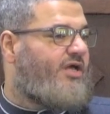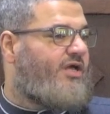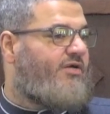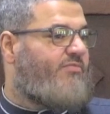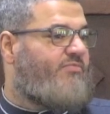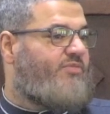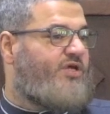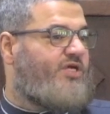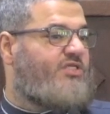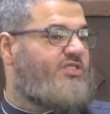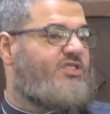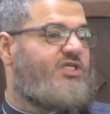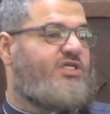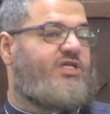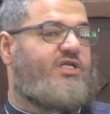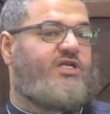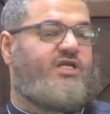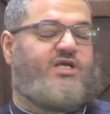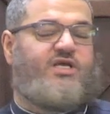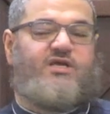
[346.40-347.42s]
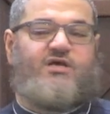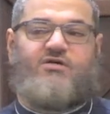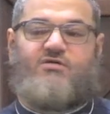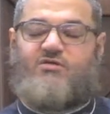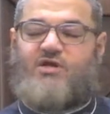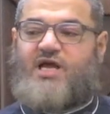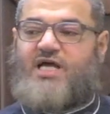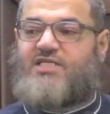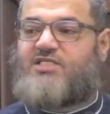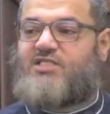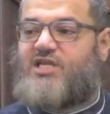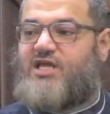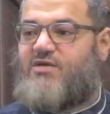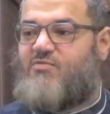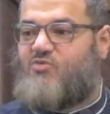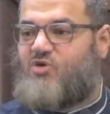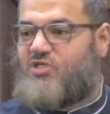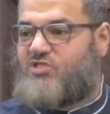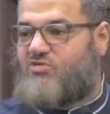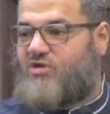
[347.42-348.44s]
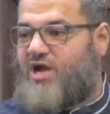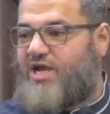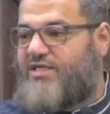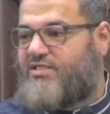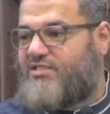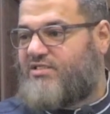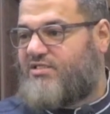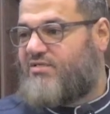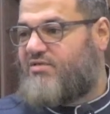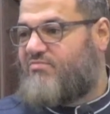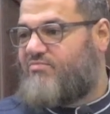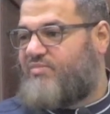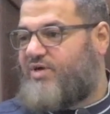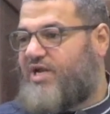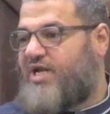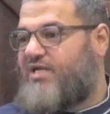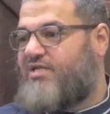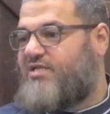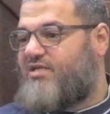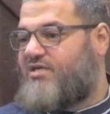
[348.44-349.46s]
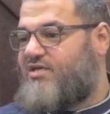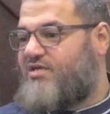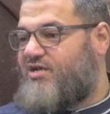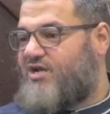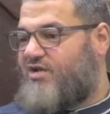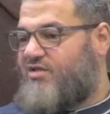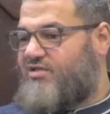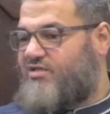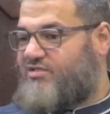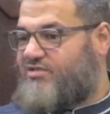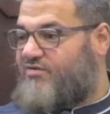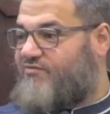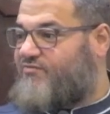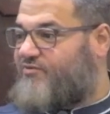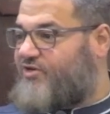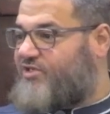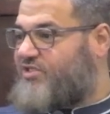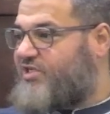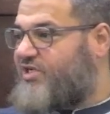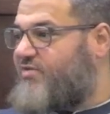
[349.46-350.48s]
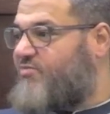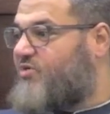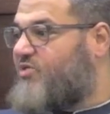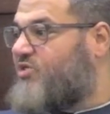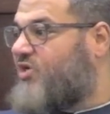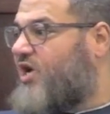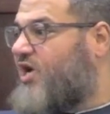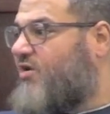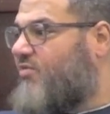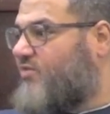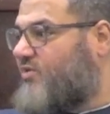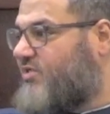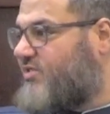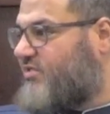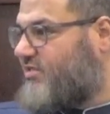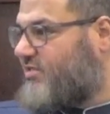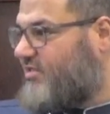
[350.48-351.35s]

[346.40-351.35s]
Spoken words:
basically her last name was right, but I didn't know that her first name was always.